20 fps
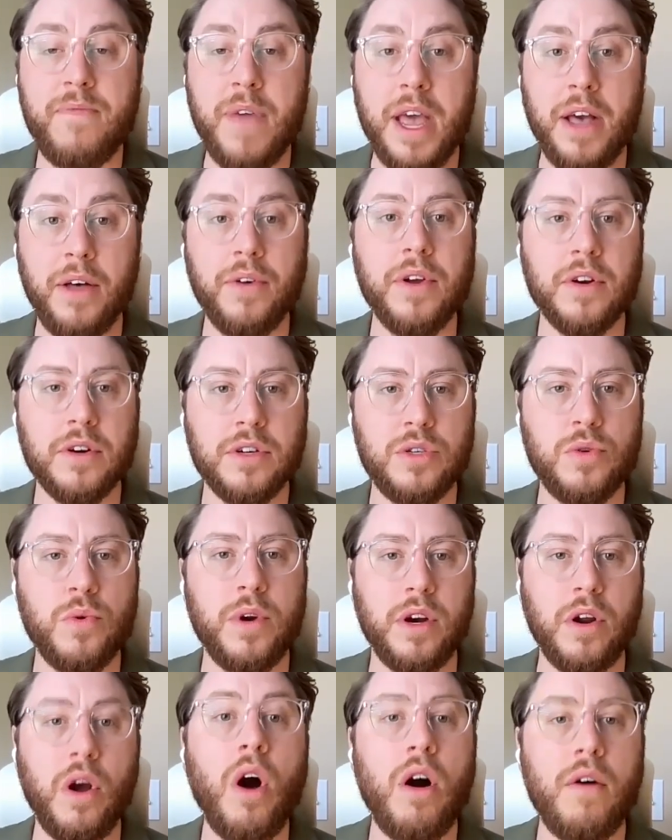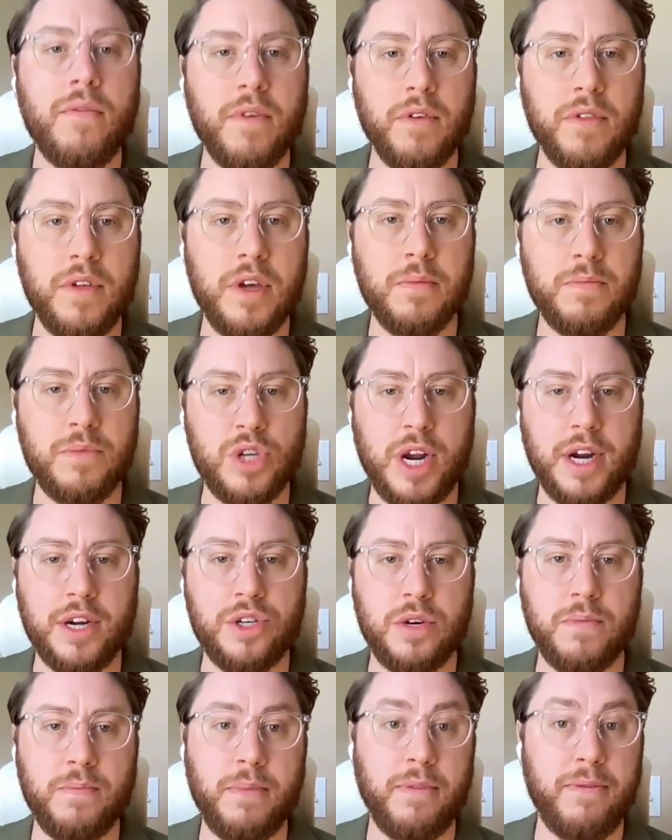failure to uncover the
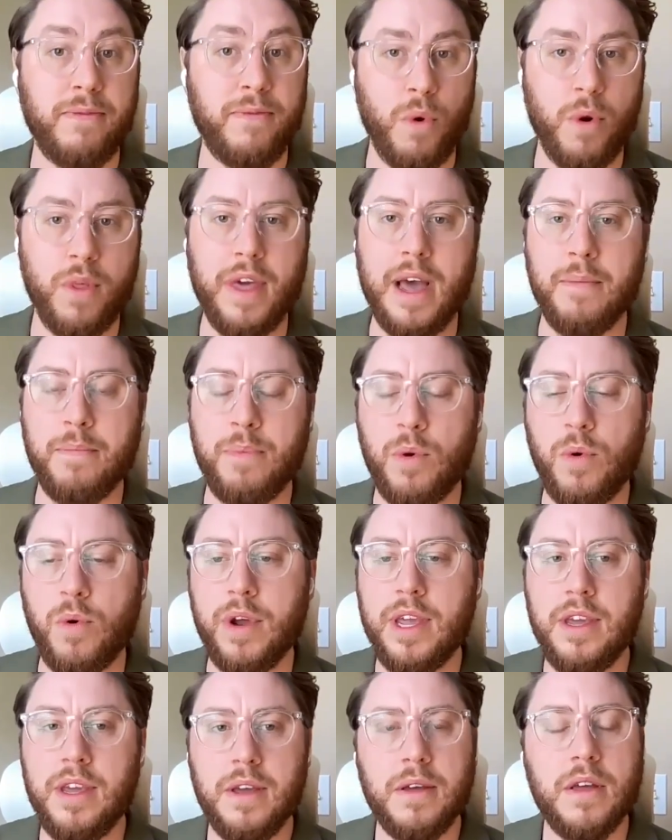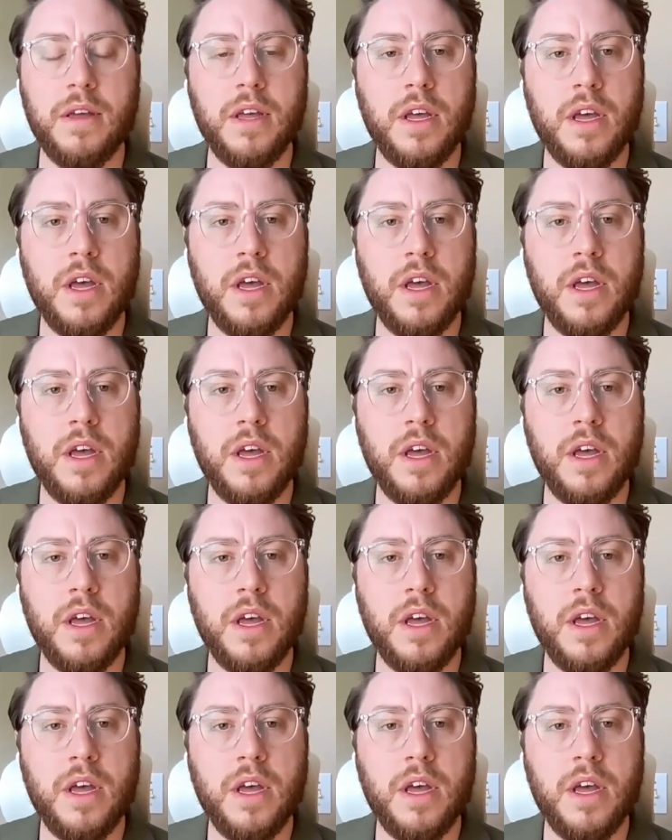objection before that point.